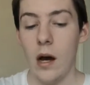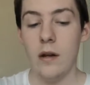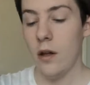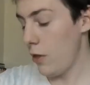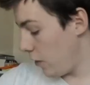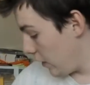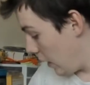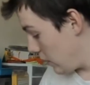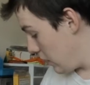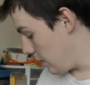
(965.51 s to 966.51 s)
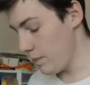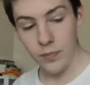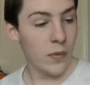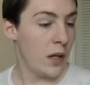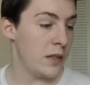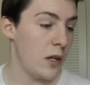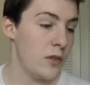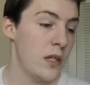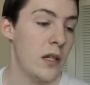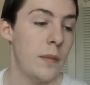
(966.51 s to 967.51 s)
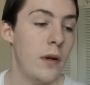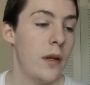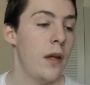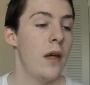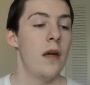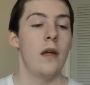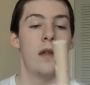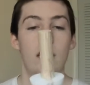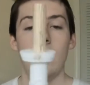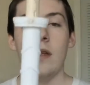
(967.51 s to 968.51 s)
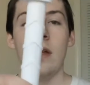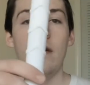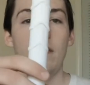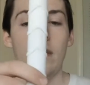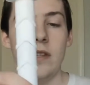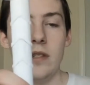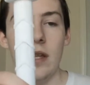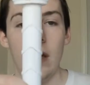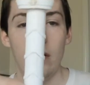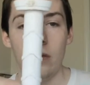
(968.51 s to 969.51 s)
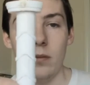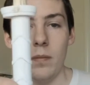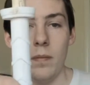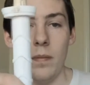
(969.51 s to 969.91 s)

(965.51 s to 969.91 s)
Another thing I did, because I was thinking about it, this is the handle.